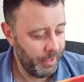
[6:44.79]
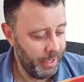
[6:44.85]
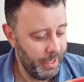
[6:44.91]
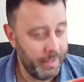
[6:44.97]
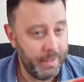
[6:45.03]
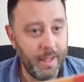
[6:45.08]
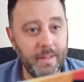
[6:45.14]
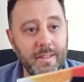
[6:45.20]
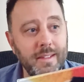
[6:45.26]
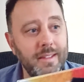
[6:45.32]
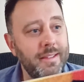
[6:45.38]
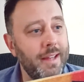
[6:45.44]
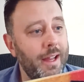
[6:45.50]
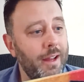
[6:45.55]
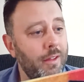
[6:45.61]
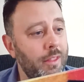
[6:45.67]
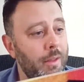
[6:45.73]
It doesn't
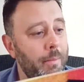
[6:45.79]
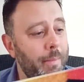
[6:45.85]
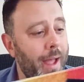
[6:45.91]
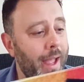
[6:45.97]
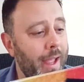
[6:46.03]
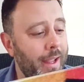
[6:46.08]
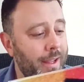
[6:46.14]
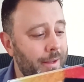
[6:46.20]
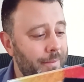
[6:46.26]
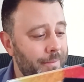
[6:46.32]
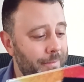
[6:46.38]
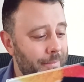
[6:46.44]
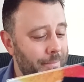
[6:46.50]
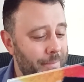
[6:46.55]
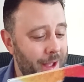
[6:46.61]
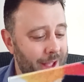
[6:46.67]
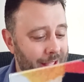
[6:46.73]
say on the back,
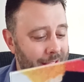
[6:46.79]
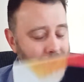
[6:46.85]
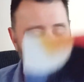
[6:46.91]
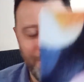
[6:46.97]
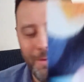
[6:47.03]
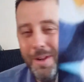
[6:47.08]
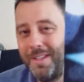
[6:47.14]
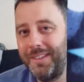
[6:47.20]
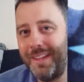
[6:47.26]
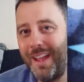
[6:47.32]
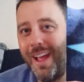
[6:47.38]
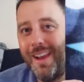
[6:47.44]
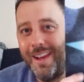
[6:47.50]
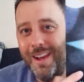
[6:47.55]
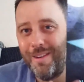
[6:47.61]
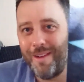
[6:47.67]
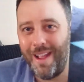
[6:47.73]
but it was
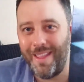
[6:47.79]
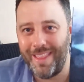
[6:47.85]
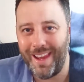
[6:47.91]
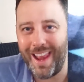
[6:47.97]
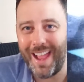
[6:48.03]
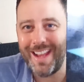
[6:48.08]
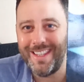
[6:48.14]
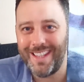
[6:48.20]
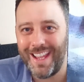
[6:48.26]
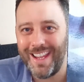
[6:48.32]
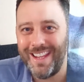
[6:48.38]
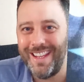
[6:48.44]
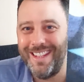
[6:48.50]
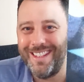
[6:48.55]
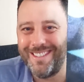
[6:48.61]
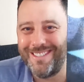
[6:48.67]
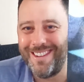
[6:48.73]
certainly around the late
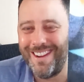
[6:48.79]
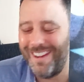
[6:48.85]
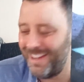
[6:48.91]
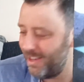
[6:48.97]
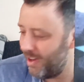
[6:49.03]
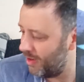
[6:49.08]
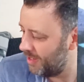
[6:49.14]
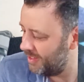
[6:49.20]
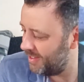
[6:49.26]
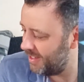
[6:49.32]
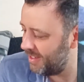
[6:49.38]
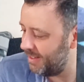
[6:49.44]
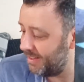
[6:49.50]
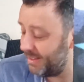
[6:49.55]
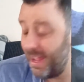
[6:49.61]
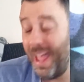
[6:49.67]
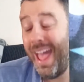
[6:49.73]
80s or early
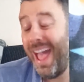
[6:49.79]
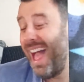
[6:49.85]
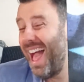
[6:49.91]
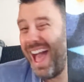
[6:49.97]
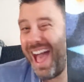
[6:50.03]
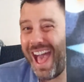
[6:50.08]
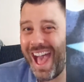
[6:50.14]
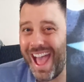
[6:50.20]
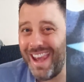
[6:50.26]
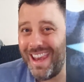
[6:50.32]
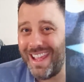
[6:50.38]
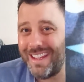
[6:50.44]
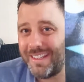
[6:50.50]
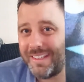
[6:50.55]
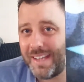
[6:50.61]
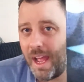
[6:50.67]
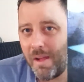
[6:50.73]
90s, and
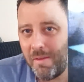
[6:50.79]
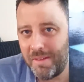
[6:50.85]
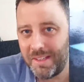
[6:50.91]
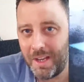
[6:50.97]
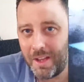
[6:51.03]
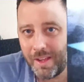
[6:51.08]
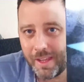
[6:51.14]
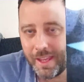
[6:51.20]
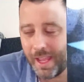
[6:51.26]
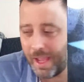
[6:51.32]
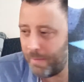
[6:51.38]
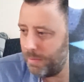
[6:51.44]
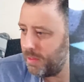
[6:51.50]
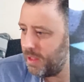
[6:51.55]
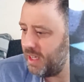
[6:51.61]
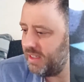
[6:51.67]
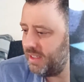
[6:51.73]
it sounds like it.
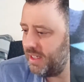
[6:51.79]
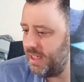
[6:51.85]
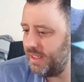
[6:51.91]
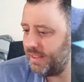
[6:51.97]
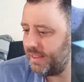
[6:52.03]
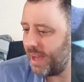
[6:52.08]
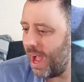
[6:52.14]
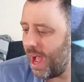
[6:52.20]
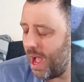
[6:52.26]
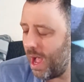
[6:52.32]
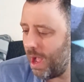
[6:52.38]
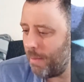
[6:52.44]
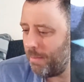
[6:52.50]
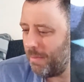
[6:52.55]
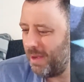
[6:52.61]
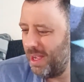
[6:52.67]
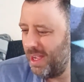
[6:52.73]
This is
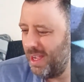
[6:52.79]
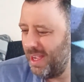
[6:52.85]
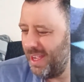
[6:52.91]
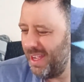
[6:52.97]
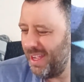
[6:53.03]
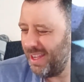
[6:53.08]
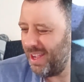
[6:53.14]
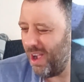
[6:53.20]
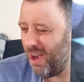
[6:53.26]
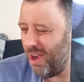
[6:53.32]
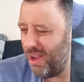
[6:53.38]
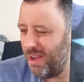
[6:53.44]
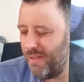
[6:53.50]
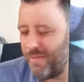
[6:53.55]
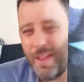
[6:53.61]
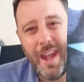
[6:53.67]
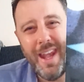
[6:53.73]
kind
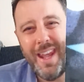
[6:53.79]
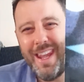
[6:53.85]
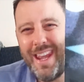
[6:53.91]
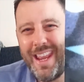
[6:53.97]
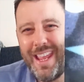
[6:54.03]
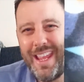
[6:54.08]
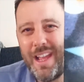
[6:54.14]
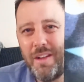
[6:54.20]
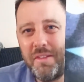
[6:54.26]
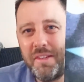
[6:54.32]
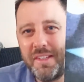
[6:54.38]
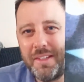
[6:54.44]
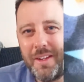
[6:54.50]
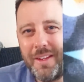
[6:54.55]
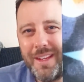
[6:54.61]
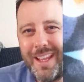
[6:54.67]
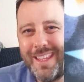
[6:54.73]
of
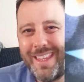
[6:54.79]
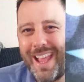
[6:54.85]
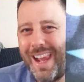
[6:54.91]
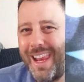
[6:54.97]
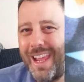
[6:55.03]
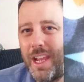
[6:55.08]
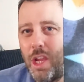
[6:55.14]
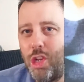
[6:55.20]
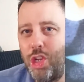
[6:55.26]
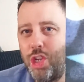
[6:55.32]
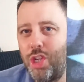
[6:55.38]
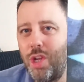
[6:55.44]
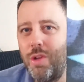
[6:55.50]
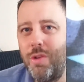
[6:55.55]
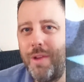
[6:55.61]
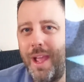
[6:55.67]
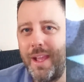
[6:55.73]
neo-psychedelic
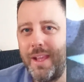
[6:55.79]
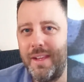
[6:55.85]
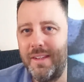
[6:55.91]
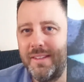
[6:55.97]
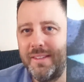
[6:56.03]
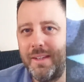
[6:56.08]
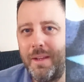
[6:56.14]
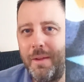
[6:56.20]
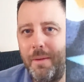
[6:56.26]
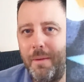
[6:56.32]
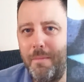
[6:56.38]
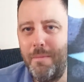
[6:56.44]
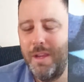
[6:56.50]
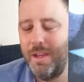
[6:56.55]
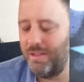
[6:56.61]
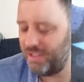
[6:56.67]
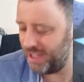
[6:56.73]
shoegaze
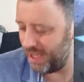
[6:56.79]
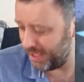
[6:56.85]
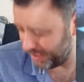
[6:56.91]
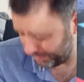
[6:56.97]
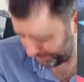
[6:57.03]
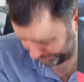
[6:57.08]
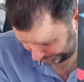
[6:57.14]
music.